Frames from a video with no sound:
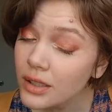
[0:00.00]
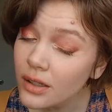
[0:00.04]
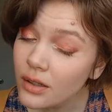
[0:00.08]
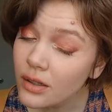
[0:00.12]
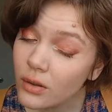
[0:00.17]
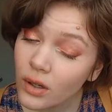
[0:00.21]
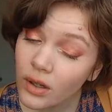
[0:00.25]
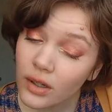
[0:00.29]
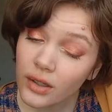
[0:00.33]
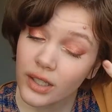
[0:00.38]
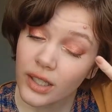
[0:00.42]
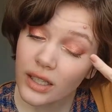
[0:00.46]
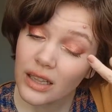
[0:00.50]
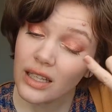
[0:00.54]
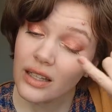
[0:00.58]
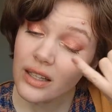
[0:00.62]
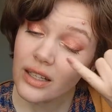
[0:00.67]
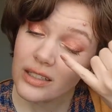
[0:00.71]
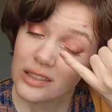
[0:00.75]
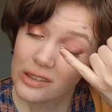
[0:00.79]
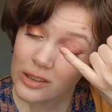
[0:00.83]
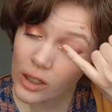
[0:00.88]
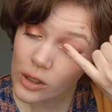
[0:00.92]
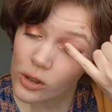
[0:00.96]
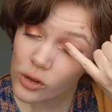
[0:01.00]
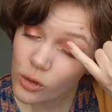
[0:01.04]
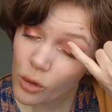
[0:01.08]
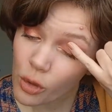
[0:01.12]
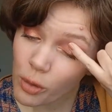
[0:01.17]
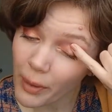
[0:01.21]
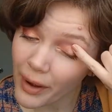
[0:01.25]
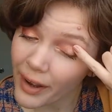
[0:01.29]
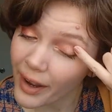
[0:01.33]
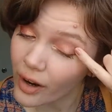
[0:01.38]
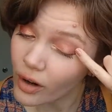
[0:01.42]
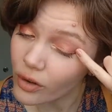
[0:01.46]
So it at least goes
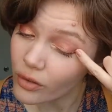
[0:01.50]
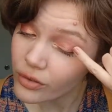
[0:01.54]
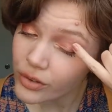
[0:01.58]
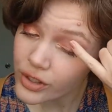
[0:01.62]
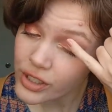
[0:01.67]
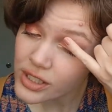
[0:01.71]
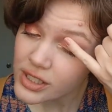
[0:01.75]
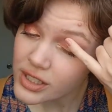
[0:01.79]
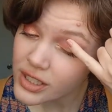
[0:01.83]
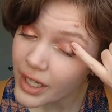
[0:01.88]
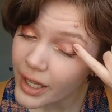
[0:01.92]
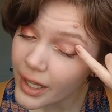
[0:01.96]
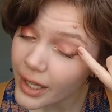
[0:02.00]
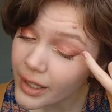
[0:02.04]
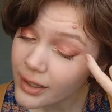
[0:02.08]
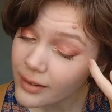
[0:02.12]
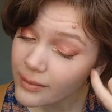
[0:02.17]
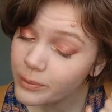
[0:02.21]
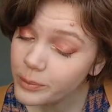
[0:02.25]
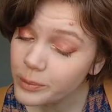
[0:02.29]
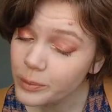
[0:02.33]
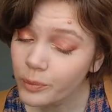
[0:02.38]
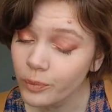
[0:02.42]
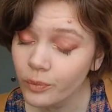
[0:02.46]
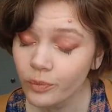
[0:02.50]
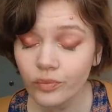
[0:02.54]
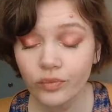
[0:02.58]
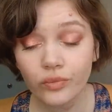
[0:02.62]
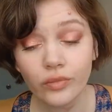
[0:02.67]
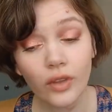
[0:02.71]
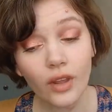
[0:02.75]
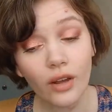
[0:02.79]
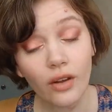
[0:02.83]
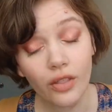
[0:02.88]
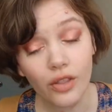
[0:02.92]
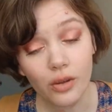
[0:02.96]
with my outfit today.
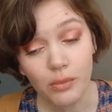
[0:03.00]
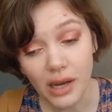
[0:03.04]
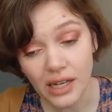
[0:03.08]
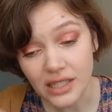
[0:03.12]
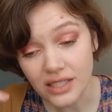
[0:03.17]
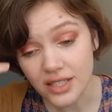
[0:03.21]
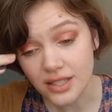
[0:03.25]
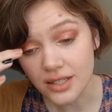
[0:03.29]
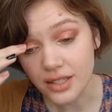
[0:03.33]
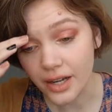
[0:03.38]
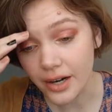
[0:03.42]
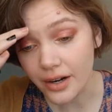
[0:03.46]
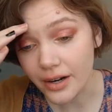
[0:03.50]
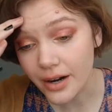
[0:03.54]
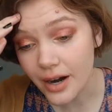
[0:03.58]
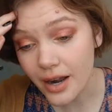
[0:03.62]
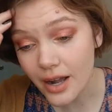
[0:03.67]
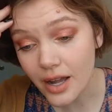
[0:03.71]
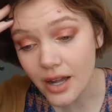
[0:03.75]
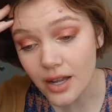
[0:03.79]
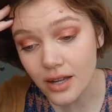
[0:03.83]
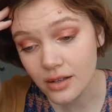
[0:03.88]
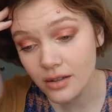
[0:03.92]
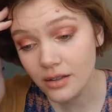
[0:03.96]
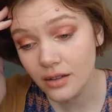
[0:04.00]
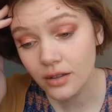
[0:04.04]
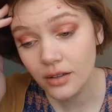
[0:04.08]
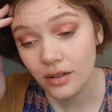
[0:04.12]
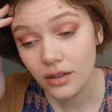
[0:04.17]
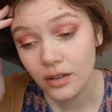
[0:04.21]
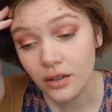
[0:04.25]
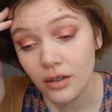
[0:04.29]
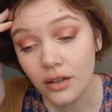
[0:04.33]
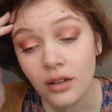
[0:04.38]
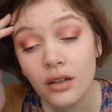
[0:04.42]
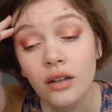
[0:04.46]
The mascara
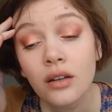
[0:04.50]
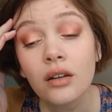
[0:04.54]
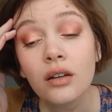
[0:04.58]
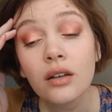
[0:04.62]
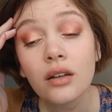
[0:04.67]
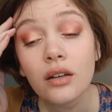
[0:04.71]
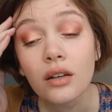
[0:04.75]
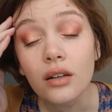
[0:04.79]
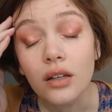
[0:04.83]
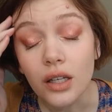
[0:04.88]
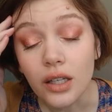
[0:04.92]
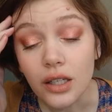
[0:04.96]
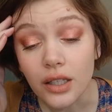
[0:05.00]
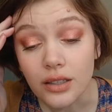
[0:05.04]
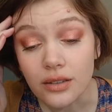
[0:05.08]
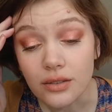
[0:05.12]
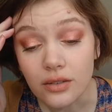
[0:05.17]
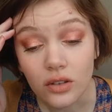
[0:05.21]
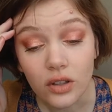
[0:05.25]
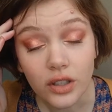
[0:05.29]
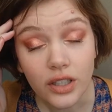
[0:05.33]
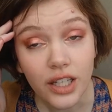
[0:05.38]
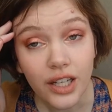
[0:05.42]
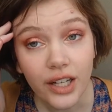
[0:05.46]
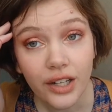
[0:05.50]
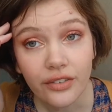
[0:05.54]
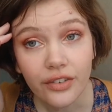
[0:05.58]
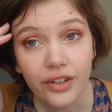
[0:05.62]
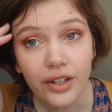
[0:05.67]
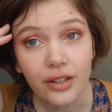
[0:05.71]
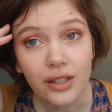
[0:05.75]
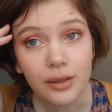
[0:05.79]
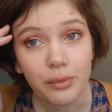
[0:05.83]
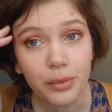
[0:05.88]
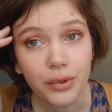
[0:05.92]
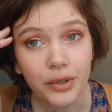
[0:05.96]
is looking
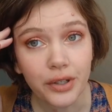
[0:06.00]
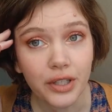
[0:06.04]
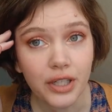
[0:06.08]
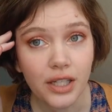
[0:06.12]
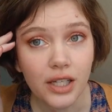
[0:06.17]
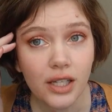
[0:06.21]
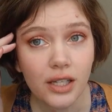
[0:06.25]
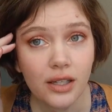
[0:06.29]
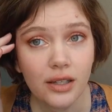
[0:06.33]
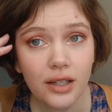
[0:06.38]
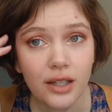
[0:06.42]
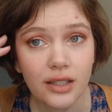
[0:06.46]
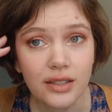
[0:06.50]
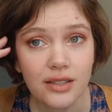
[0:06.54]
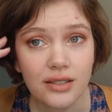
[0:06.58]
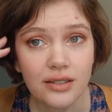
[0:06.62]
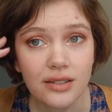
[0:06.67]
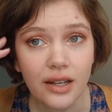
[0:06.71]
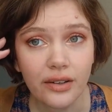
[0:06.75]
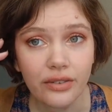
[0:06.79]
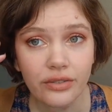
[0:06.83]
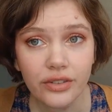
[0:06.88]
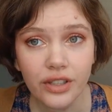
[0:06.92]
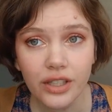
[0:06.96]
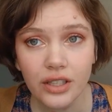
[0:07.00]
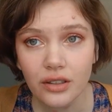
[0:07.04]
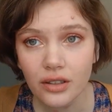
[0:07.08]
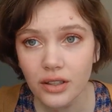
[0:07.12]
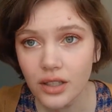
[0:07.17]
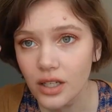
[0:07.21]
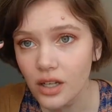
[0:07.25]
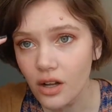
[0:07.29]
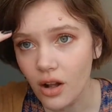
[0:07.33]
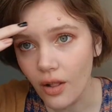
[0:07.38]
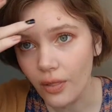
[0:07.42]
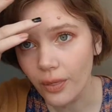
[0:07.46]
really pretty. It's
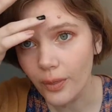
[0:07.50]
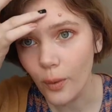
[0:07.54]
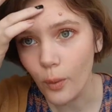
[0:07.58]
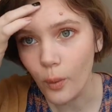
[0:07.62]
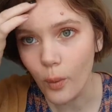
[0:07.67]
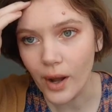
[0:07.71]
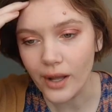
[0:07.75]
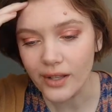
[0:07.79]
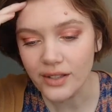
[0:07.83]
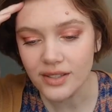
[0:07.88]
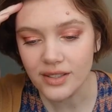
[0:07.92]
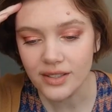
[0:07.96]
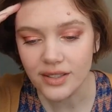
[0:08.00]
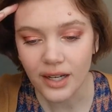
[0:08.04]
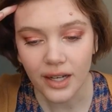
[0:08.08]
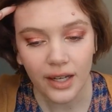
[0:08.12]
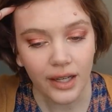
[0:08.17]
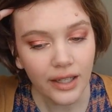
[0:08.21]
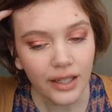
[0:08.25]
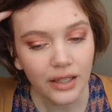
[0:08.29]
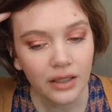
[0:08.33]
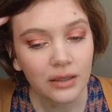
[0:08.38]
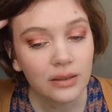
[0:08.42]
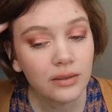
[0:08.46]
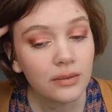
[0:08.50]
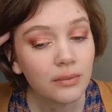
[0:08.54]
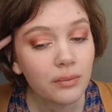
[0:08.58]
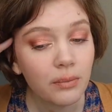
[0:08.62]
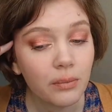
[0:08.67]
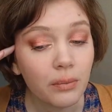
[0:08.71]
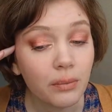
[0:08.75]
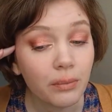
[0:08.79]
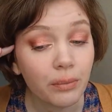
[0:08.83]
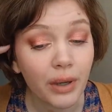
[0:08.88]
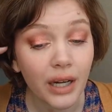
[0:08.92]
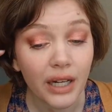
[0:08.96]
definitely on the wet side,
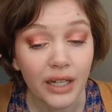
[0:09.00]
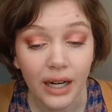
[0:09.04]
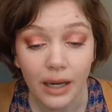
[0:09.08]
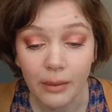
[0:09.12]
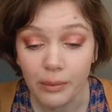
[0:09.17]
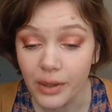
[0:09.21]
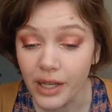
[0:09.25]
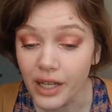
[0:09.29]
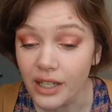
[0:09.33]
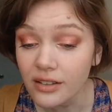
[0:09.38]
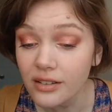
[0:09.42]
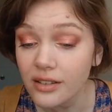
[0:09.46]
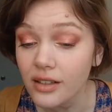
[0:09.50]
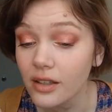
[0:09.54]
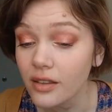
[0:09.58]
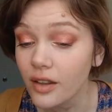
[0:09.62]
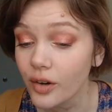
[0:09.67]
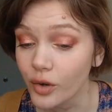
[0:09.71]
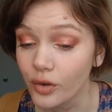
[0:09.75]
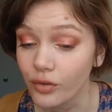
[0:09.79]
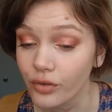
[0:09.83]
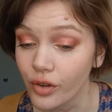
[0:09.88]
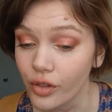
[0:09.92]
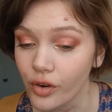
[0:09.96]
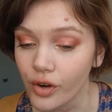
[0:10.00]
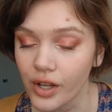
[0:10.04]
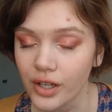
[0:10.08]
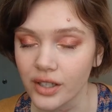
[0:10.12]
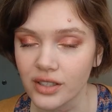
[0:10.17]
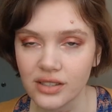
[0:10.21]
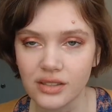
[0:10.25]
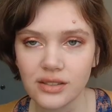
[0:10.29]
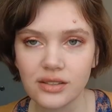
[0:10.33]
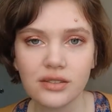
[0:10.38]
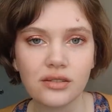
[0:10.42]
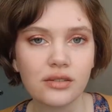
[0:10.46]
but I'm guessing that over the
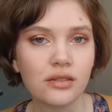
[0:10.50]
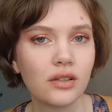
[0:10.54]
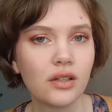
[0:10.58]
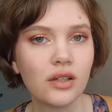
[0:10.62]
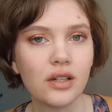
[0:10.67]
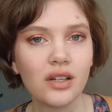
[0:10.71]
next